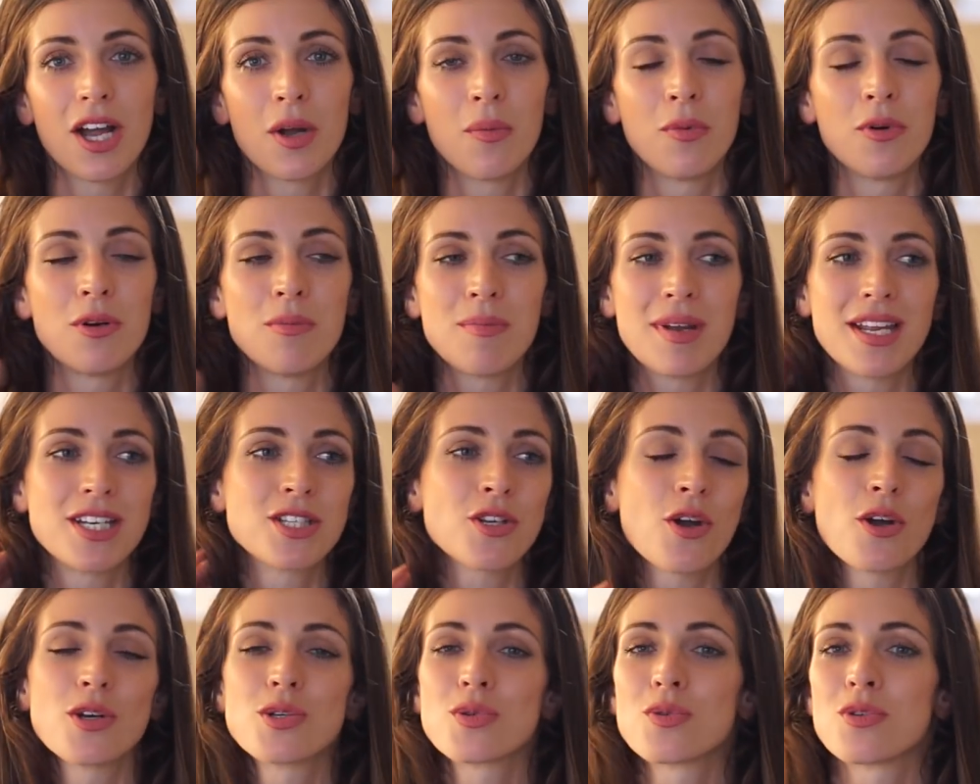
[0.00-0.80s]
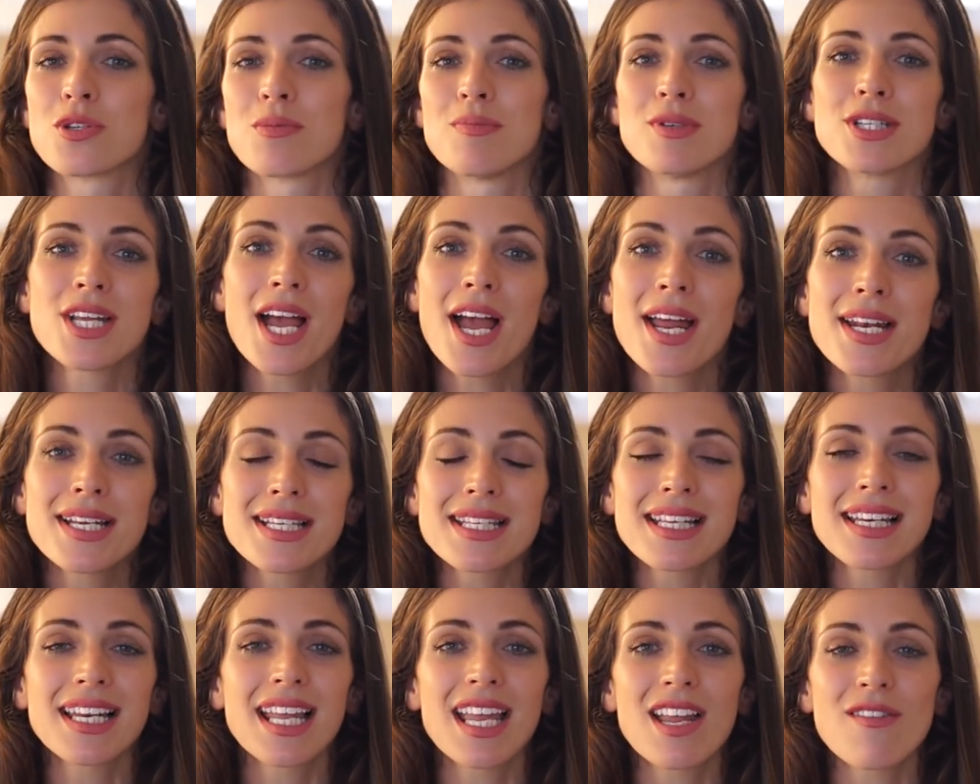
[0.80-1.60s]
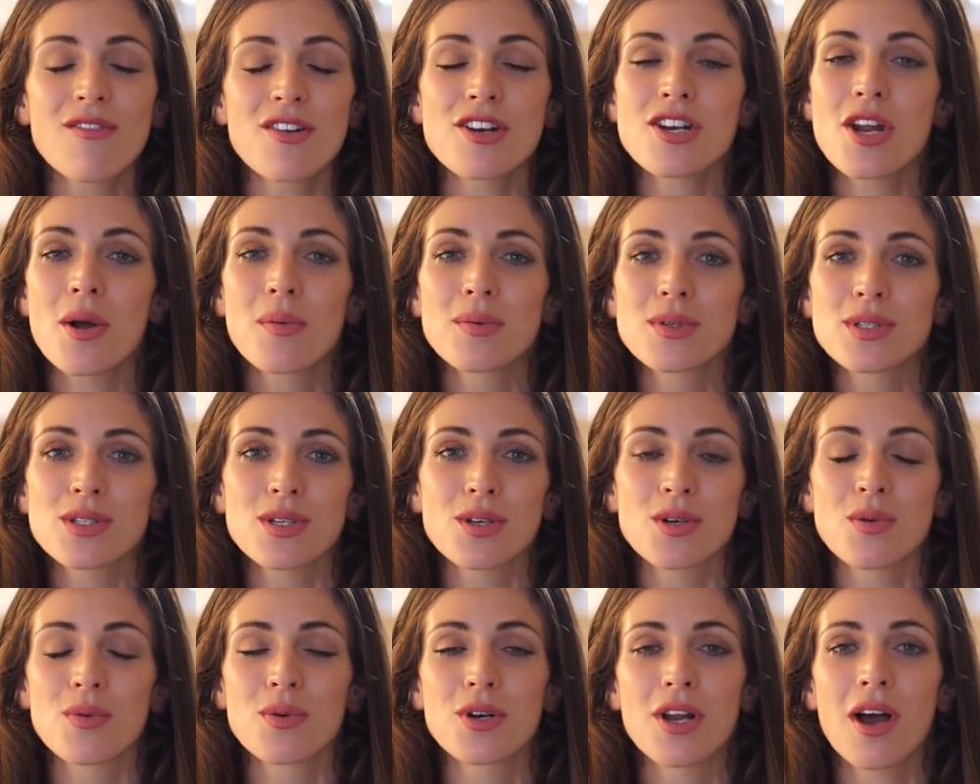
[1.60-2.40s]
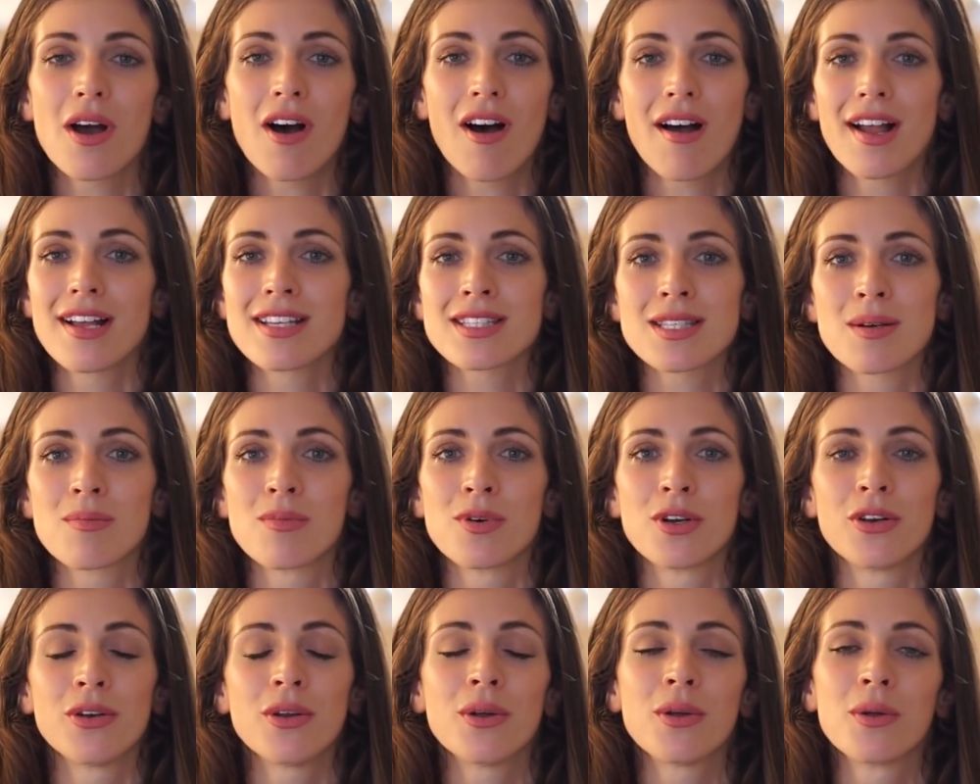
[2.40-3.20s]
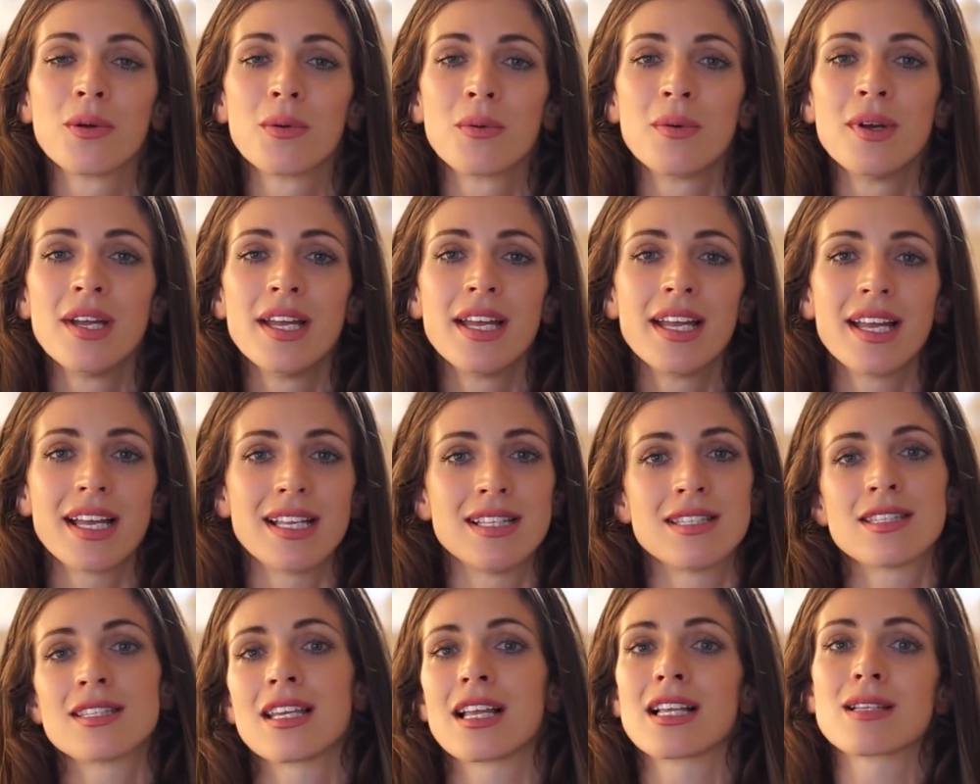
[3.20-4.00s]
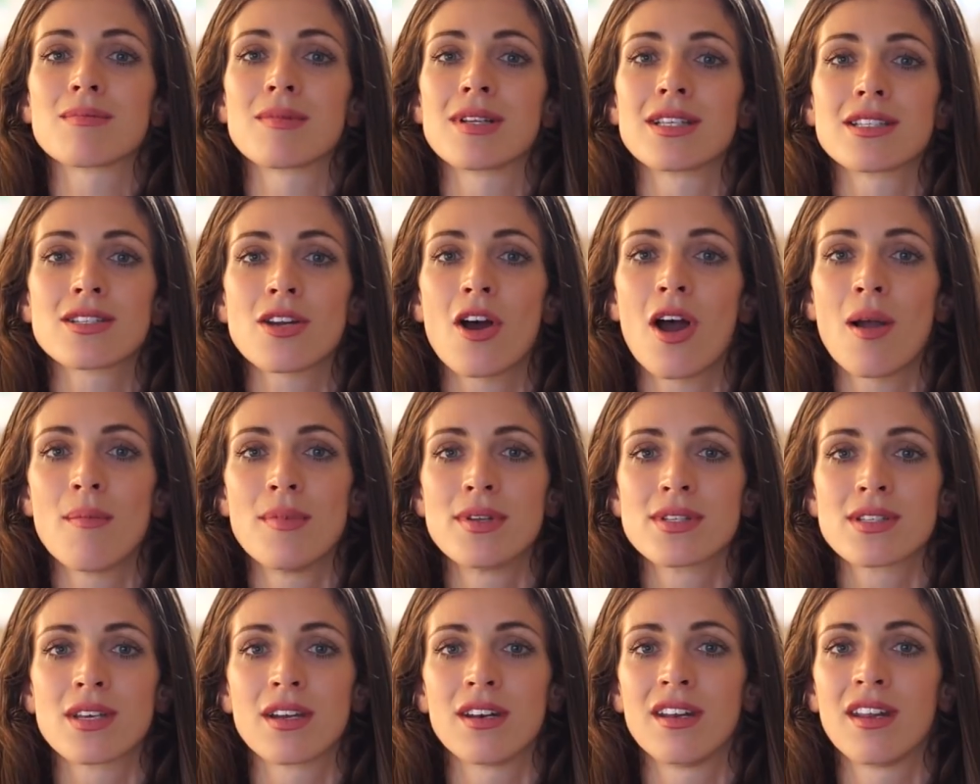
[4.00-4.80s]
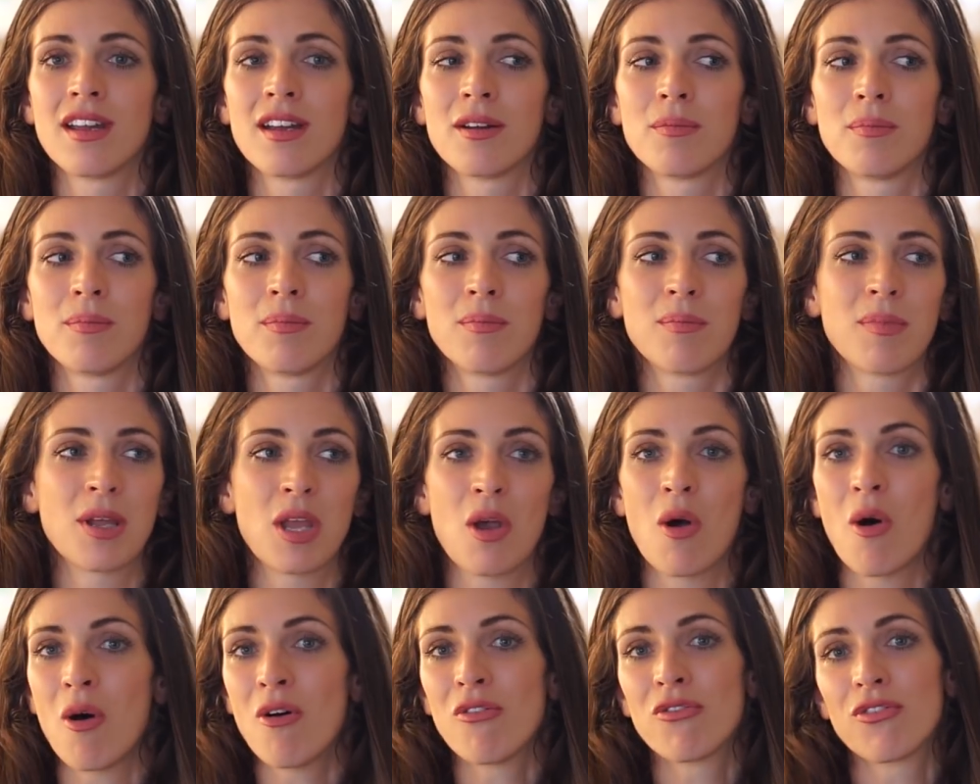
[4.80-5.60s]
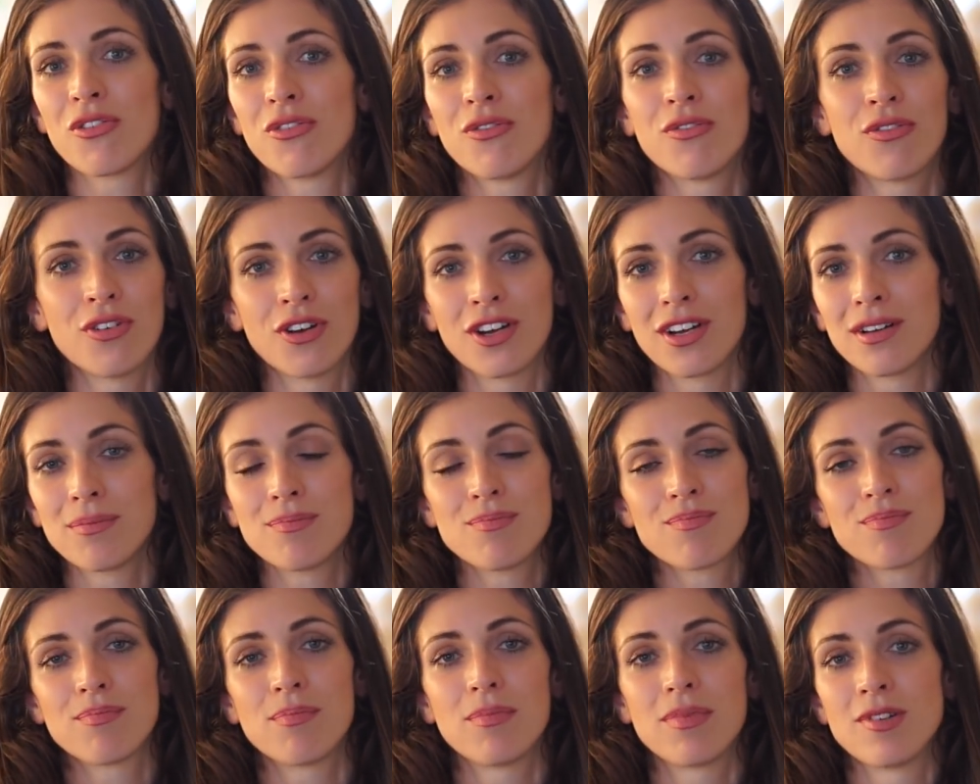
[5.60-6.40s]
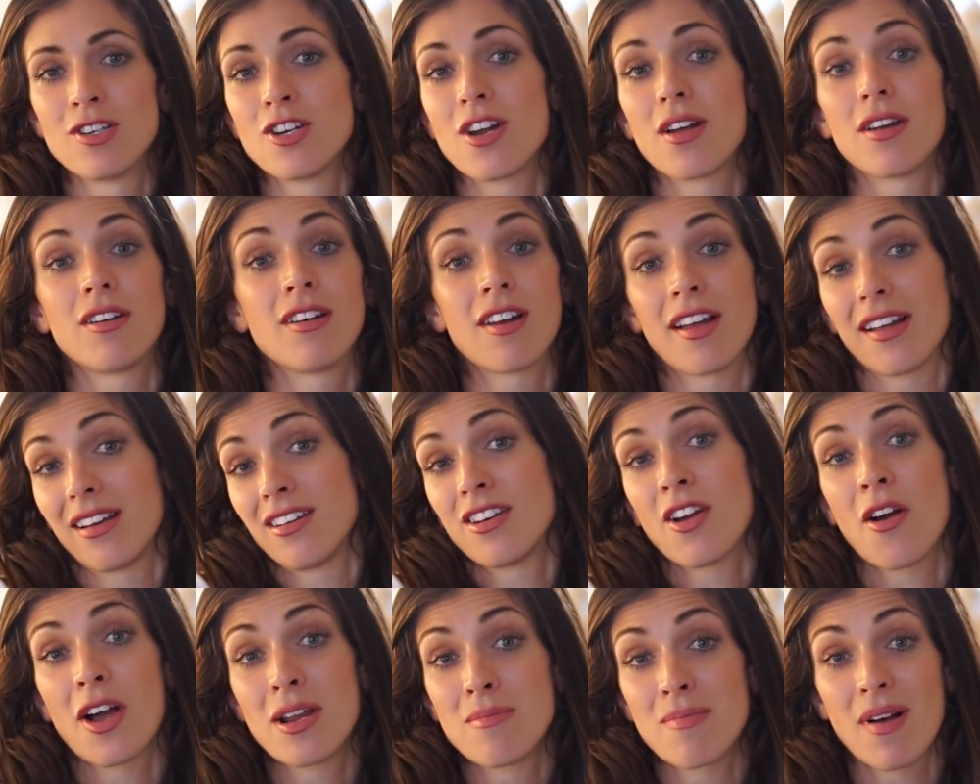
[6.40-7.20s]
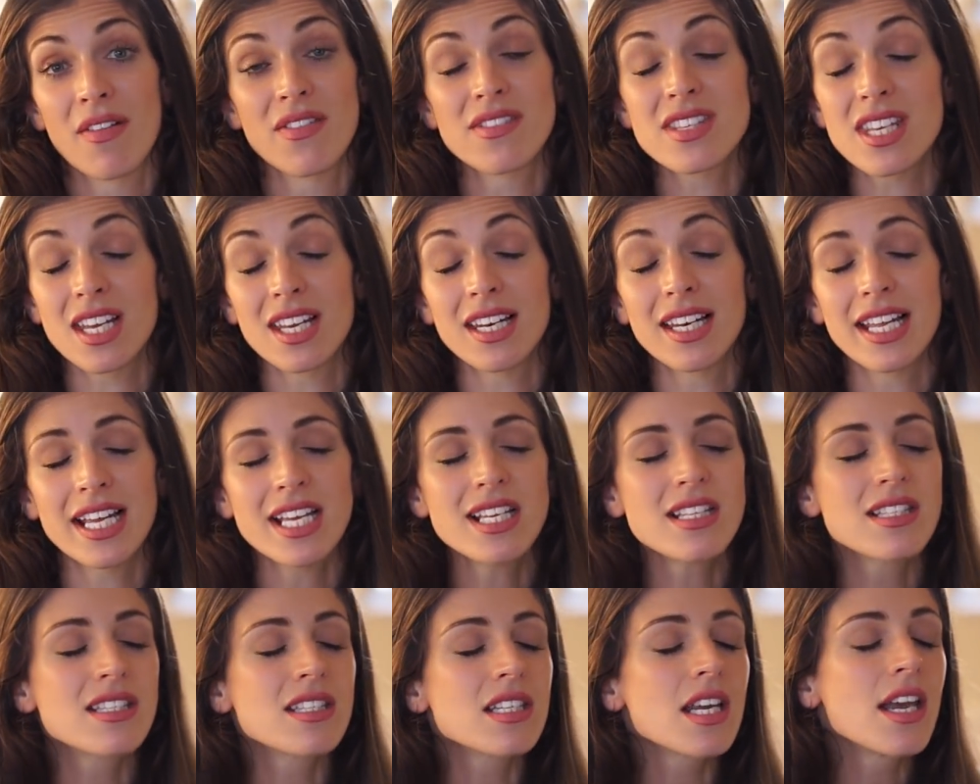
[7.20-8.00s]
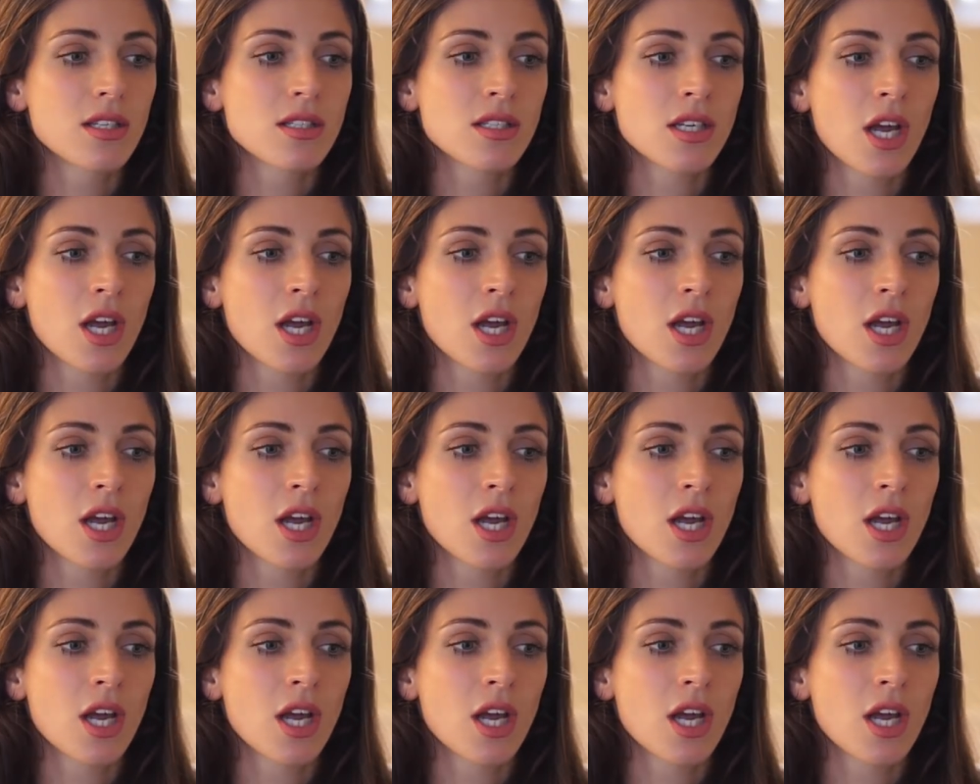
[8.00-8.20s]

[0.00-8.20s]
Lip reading: I wouldn't be entitled to maternity leave, and no one's going to want to hire someone who in 6 months time is going to be off for like 9 months at least.